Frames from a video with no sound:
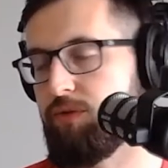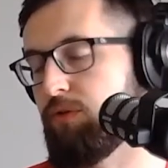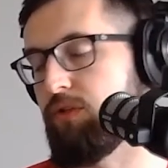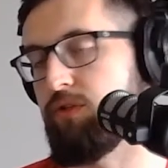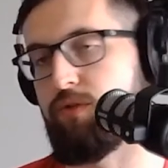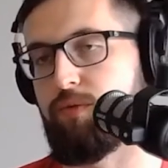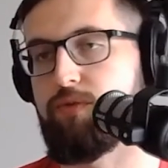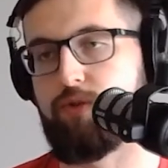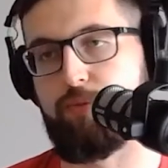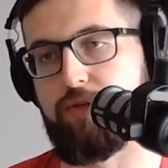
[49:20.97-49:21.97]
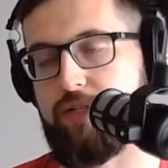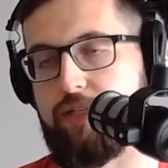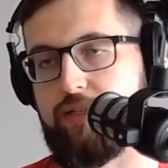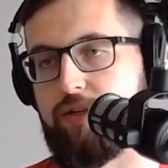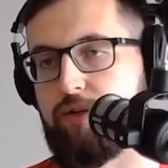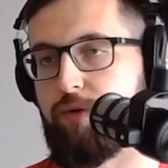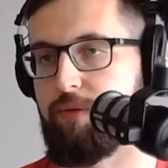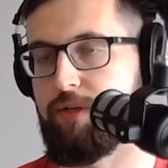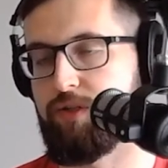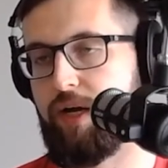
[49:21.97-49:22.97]
You could do supersets that are going
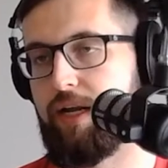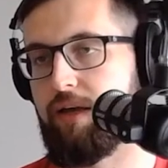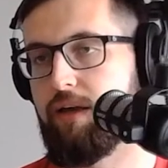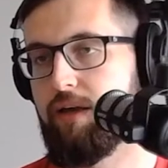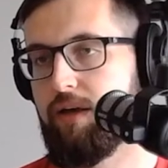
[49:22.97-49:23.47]
to be training